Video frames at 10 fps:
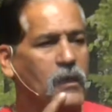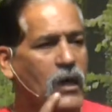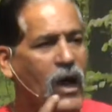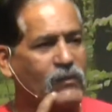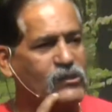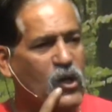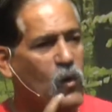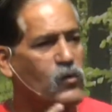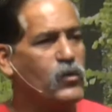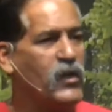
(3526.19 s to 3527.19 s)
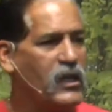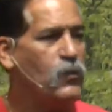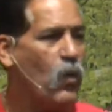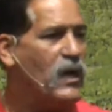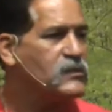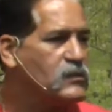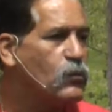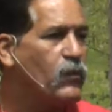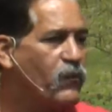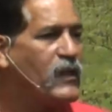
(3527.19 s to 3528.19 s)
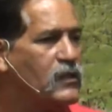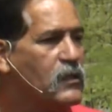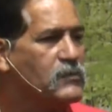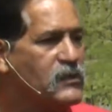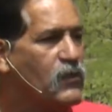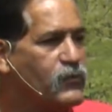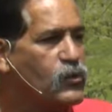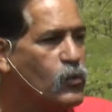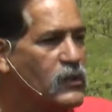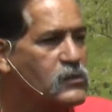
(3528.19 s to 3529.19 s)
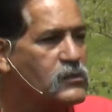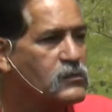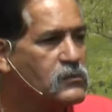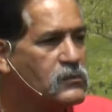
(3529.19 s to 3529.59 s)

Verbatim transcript: I've shown you that He wants to reveal Himself to us.